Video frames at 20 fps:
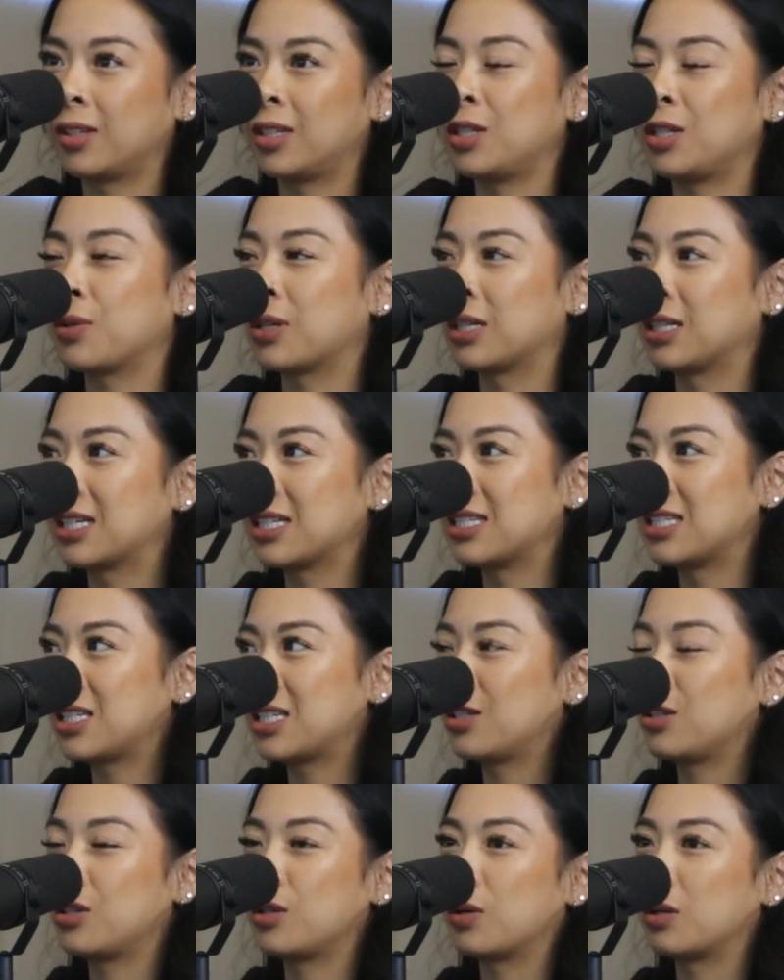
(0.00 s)
you can
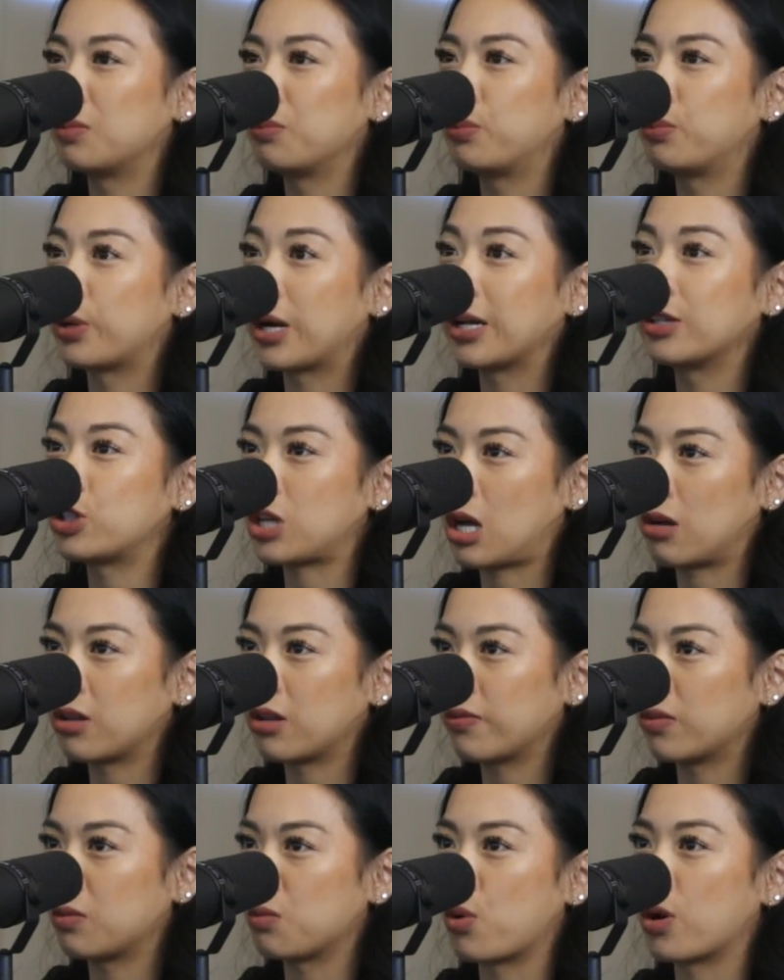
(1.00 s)
continue and branch out
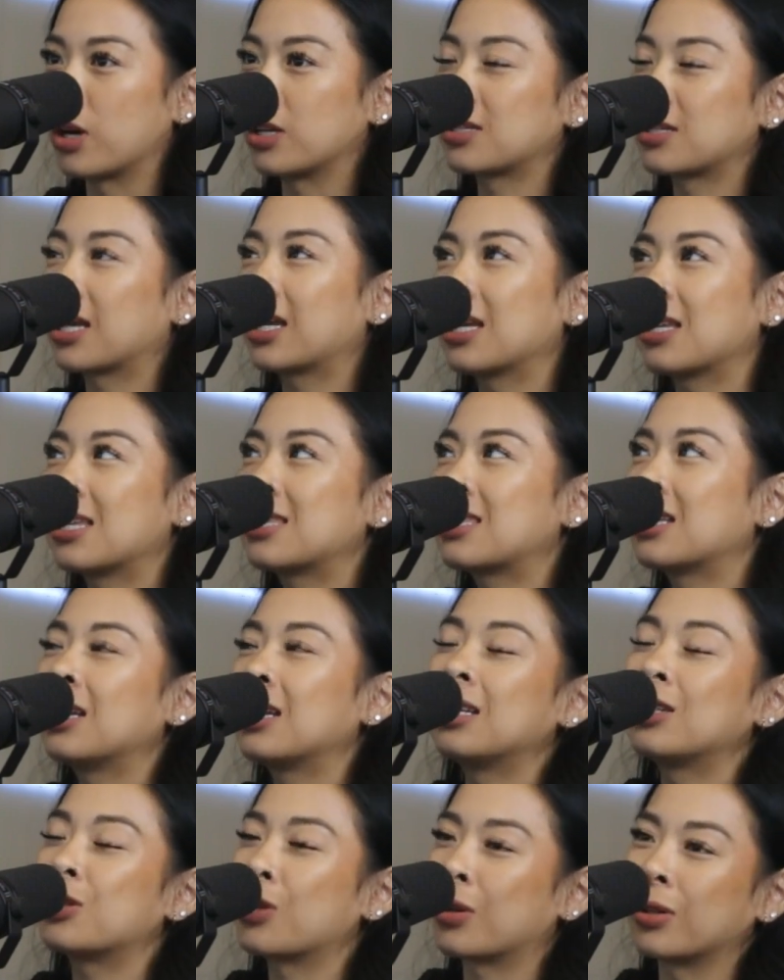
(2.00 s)
even more. It's like it's an
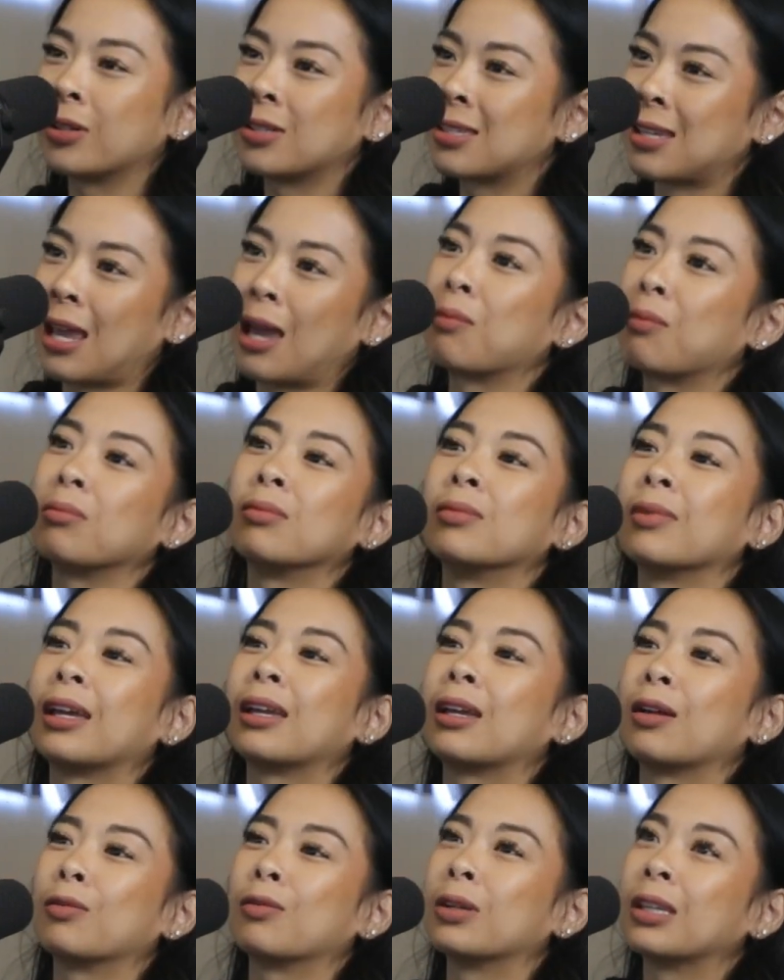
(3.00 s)
endurance game.
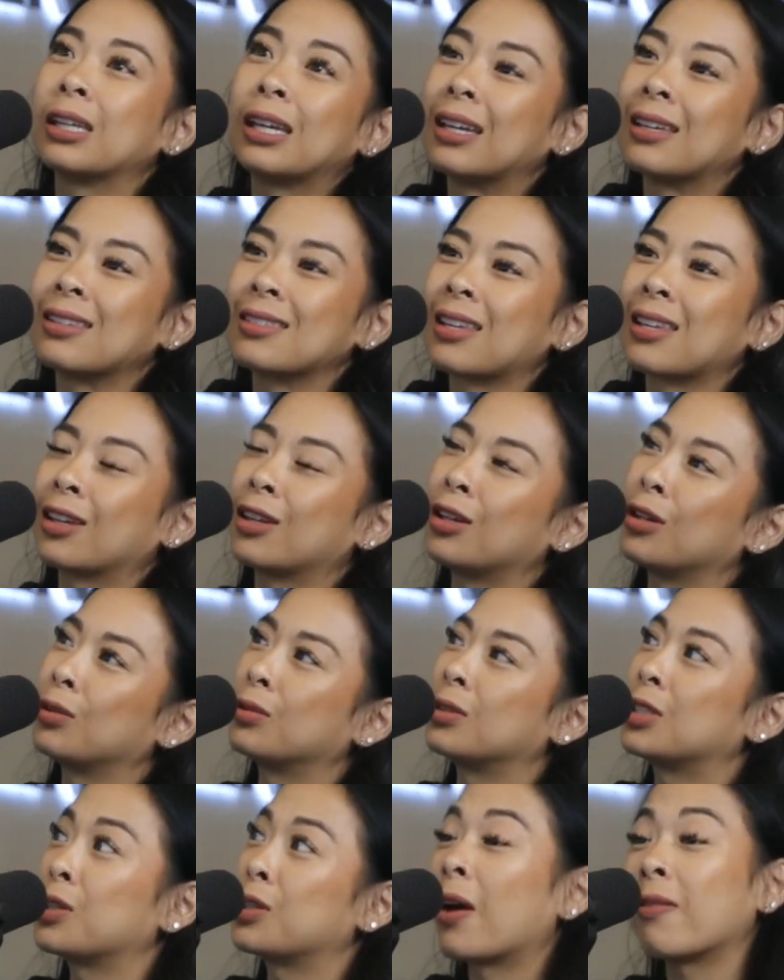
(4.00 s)
Like it really is. Like do
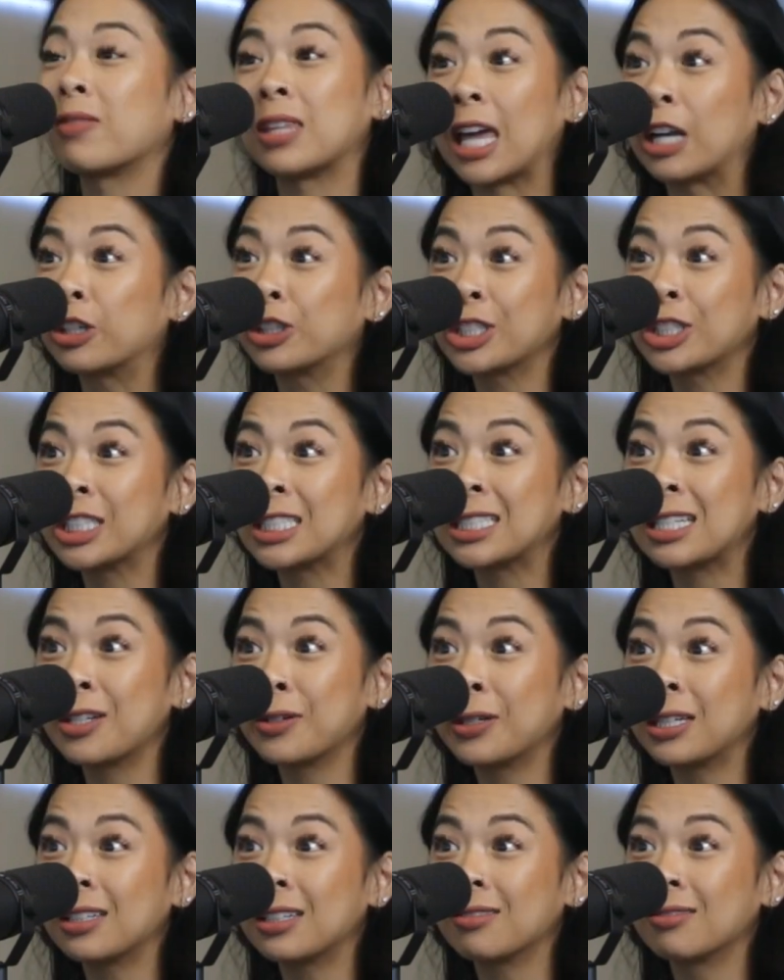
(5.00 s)
you have the energy to
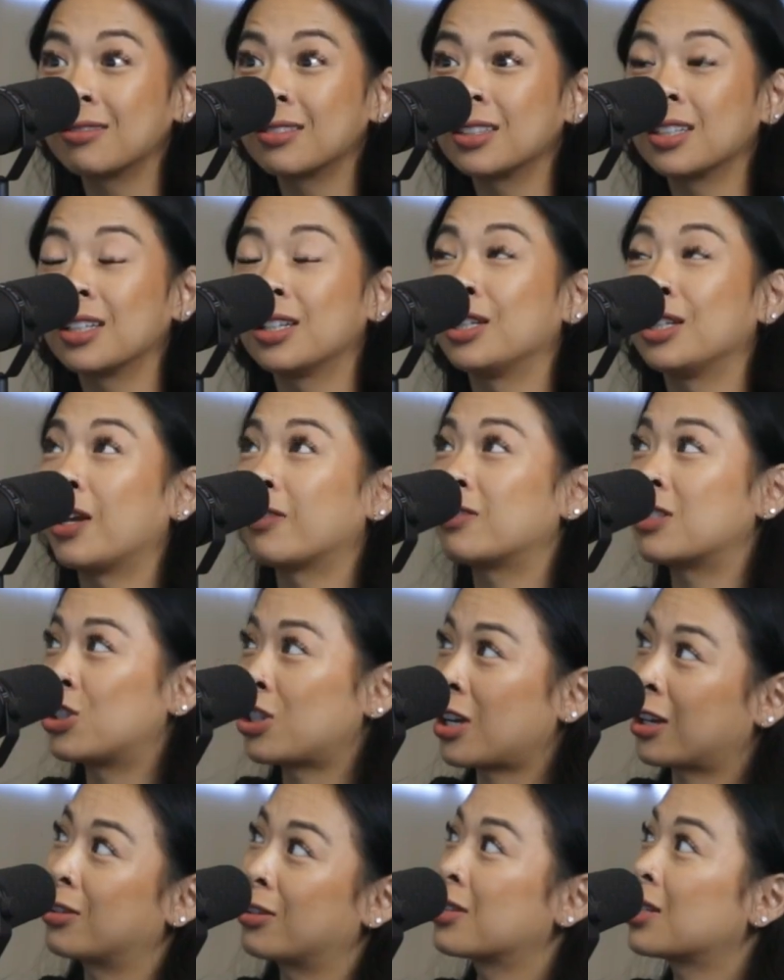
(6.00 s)
do it? You have to
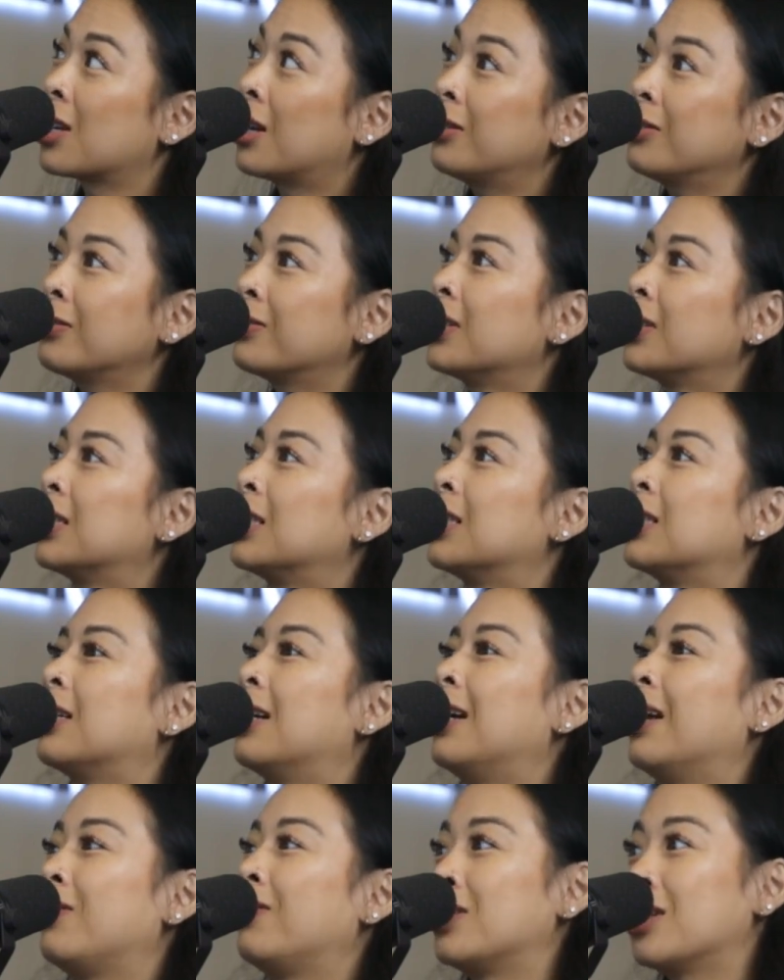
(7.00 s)
check yourself.
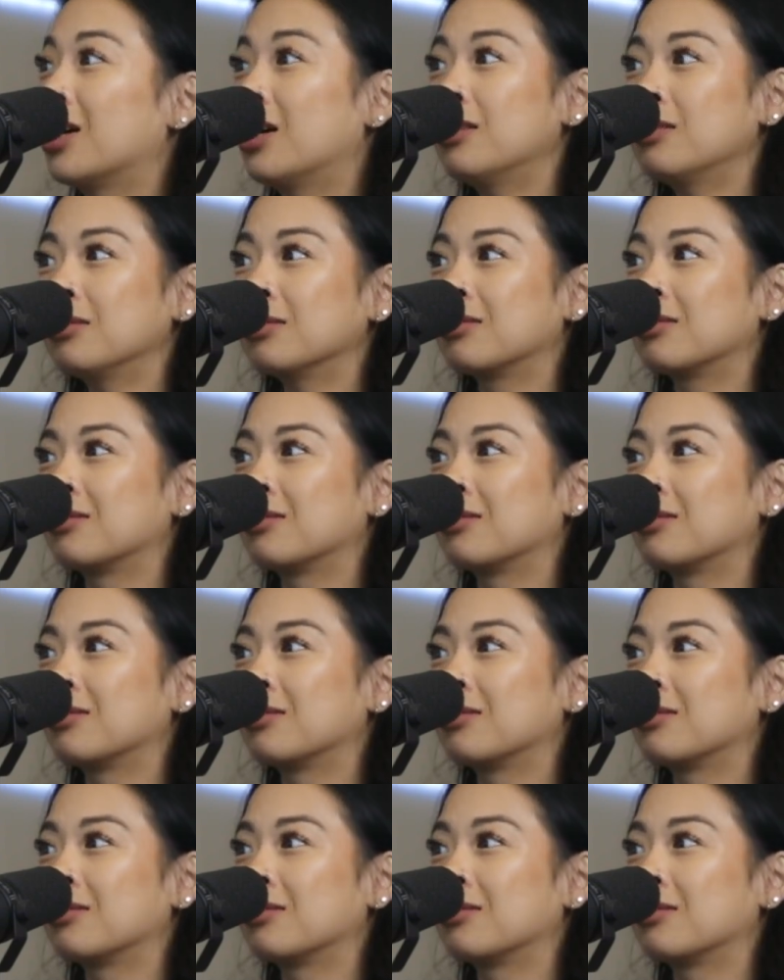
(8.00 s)
If you don't,